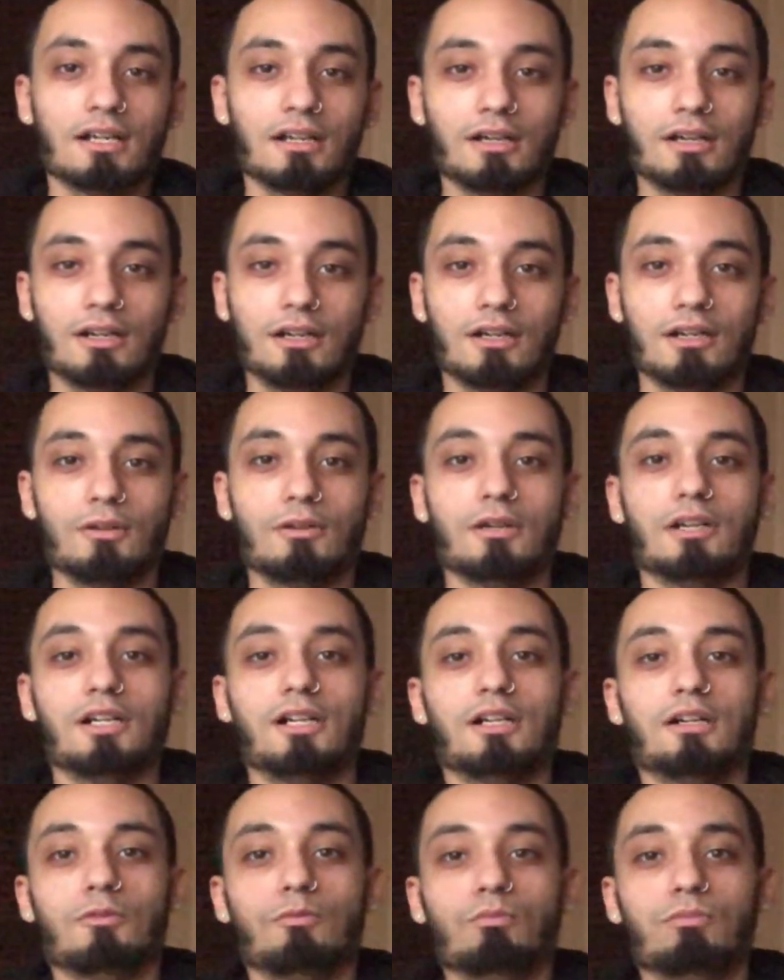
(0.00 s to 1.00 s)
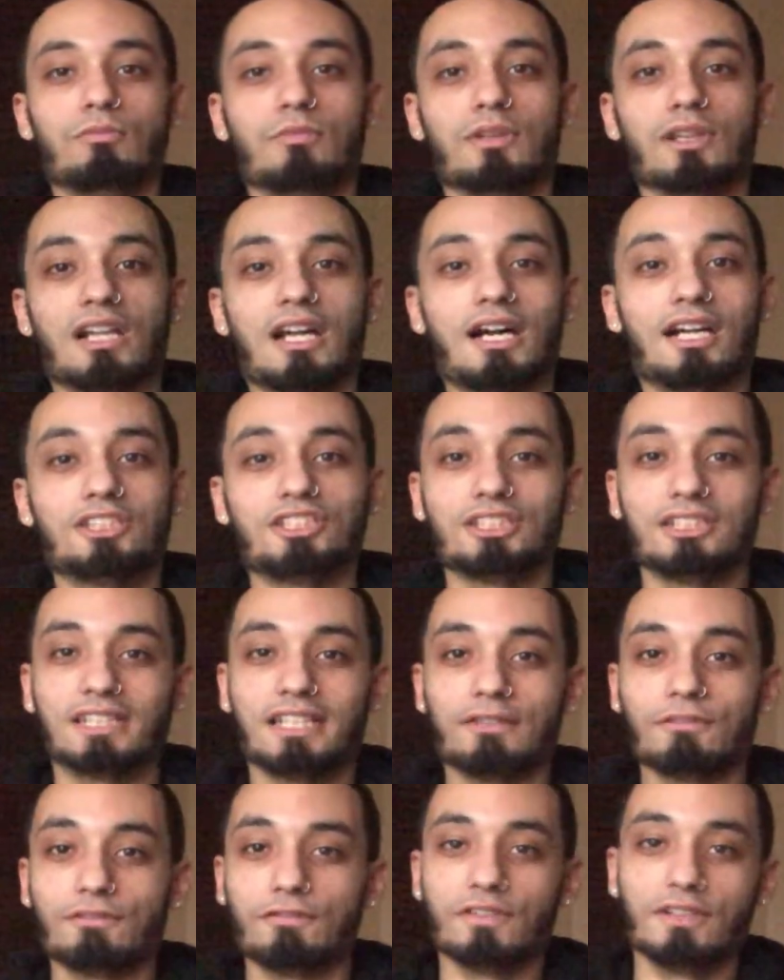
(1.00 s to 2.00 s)
Uh, logic
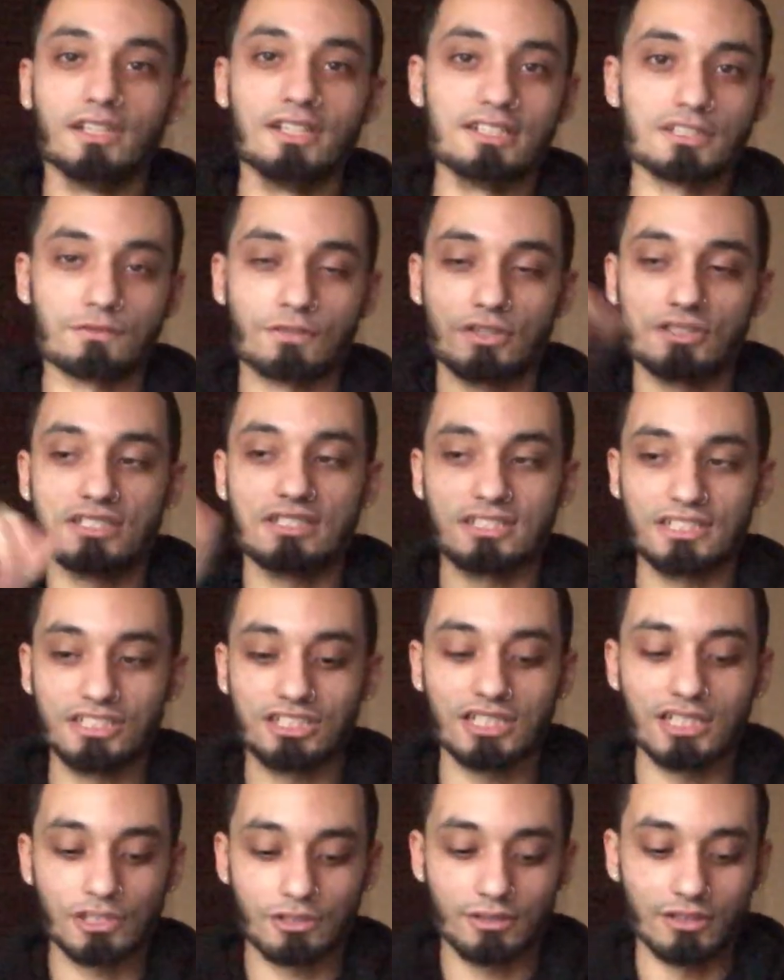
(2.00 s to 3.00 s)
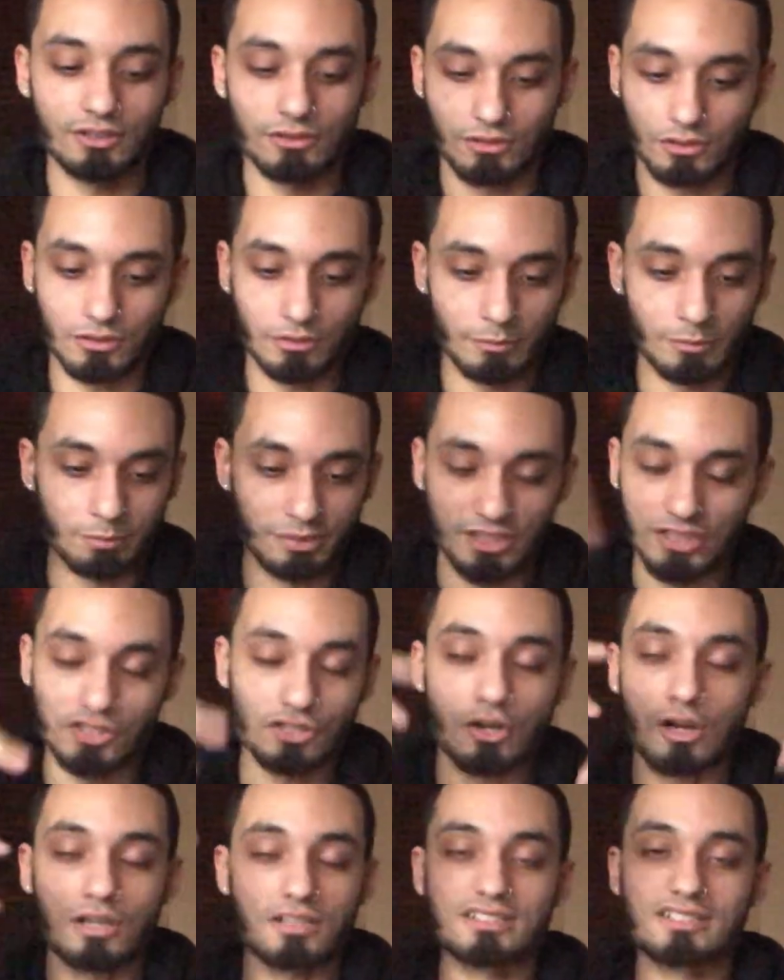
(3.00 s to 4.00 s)
and feelings versus each other and but it's
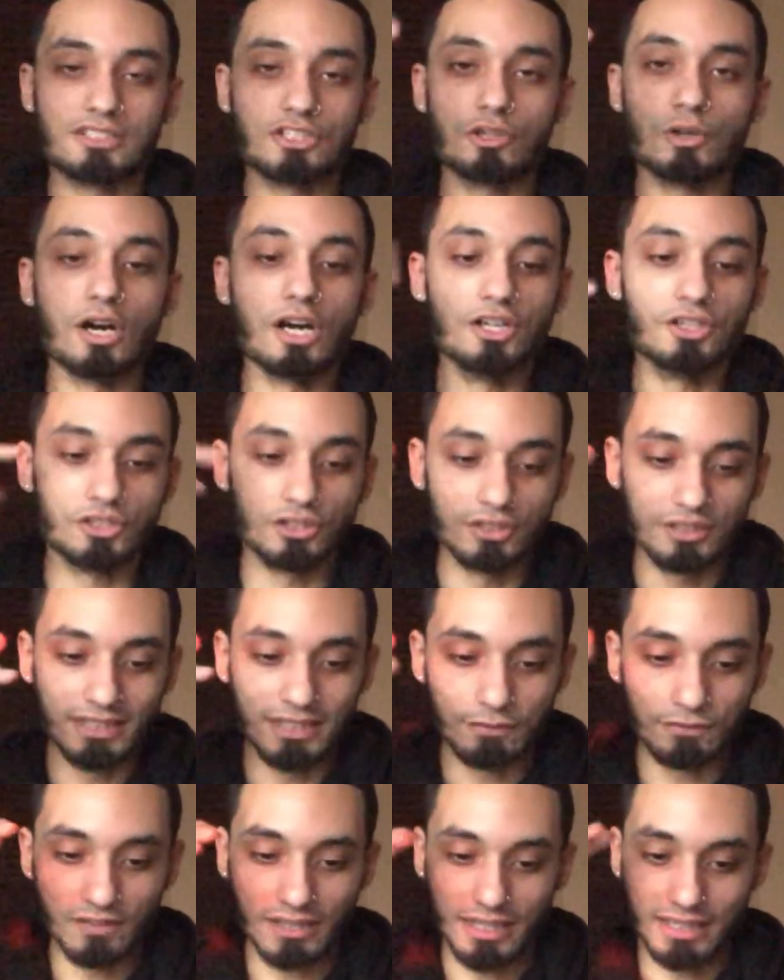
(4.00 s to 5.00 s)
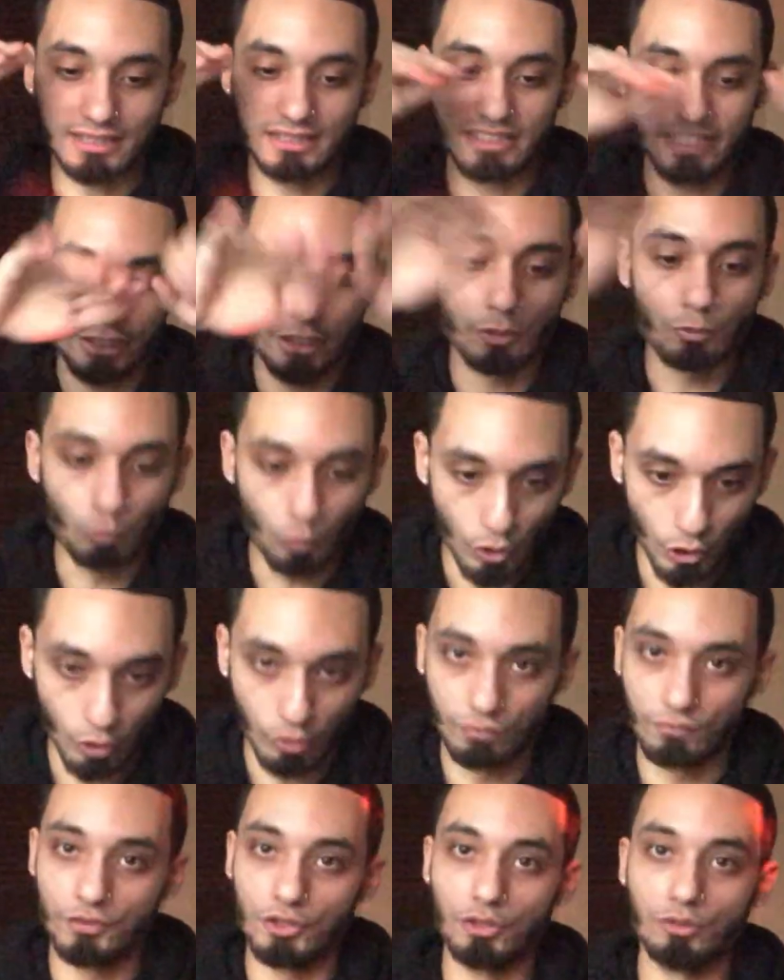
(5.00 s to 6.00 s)
all still underneath like their
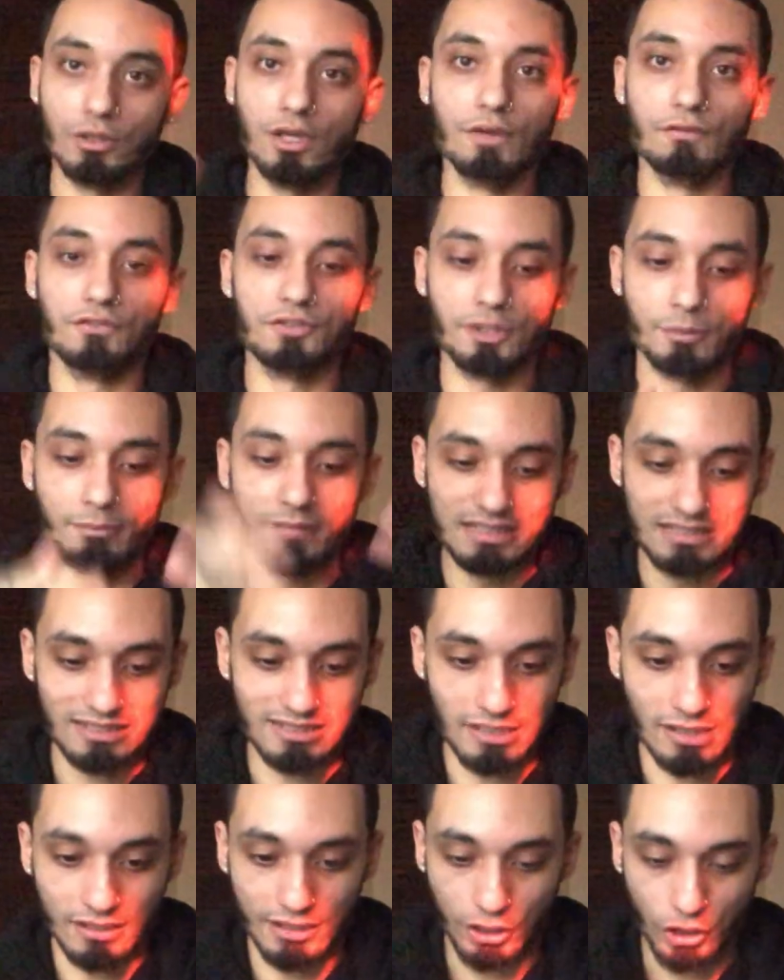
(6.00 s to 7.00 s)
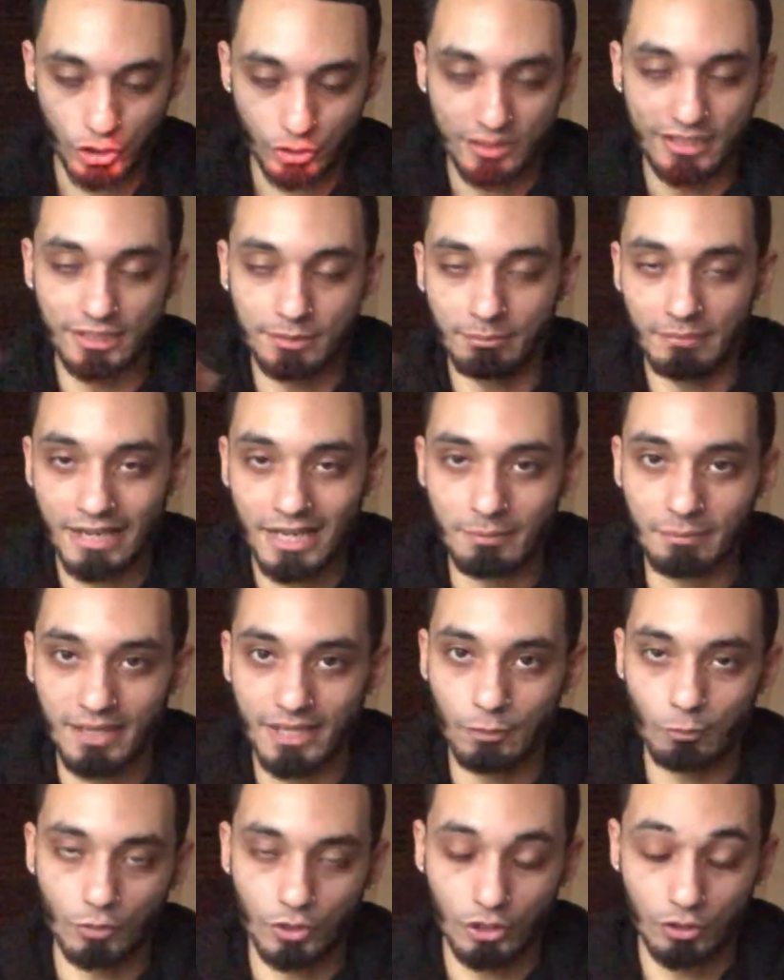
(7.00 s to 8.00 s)
worldview of the masonic created
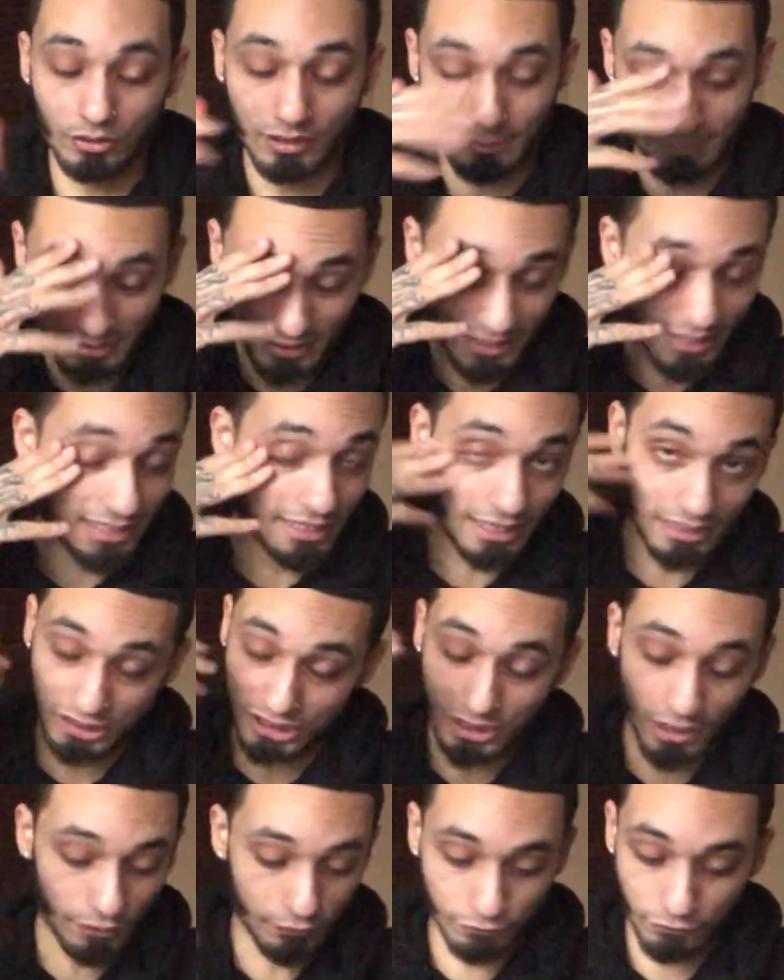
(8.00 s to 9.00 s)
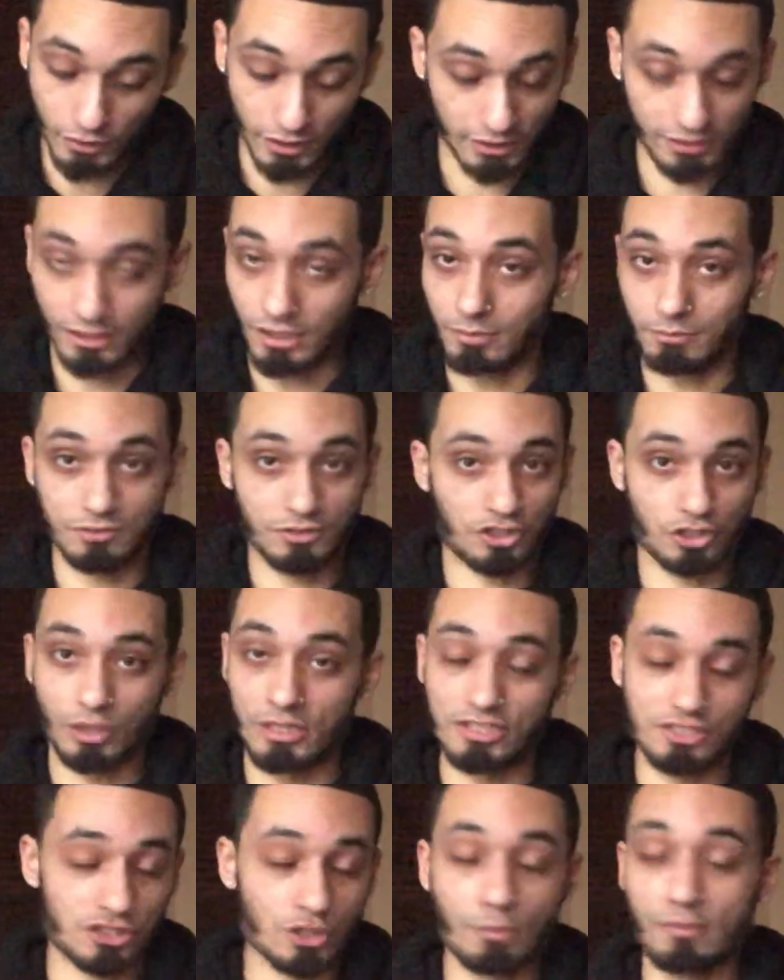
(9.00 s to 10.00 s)
man-made world i mean they got y'all fucked up so
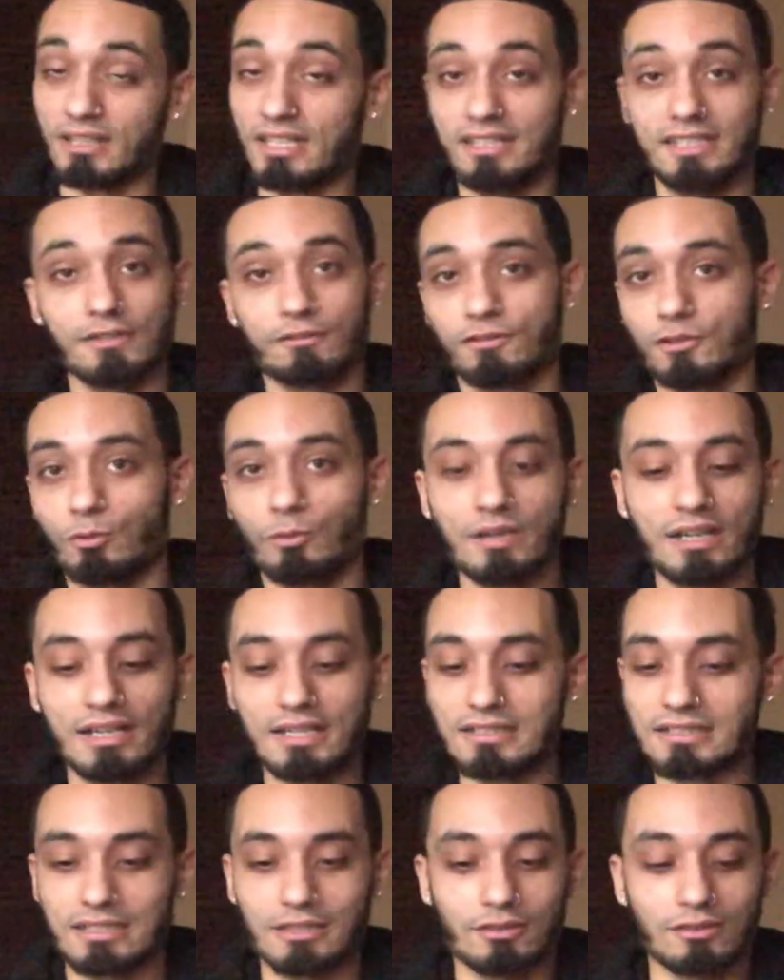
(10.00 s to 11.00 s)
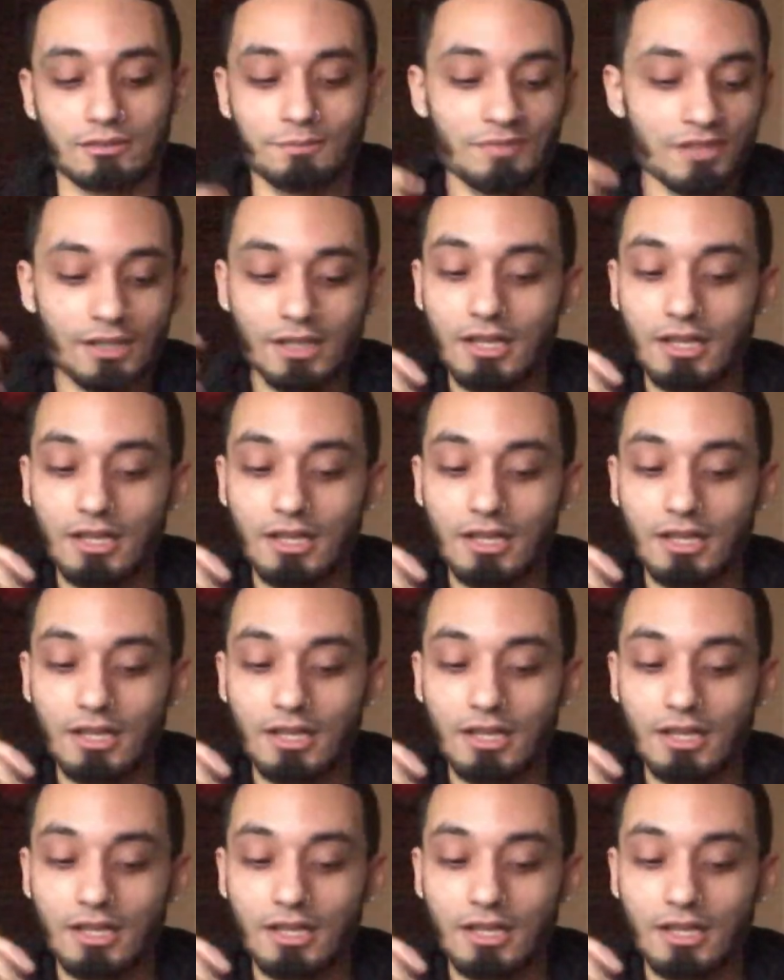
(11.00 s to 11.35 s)
in so many different ways i'm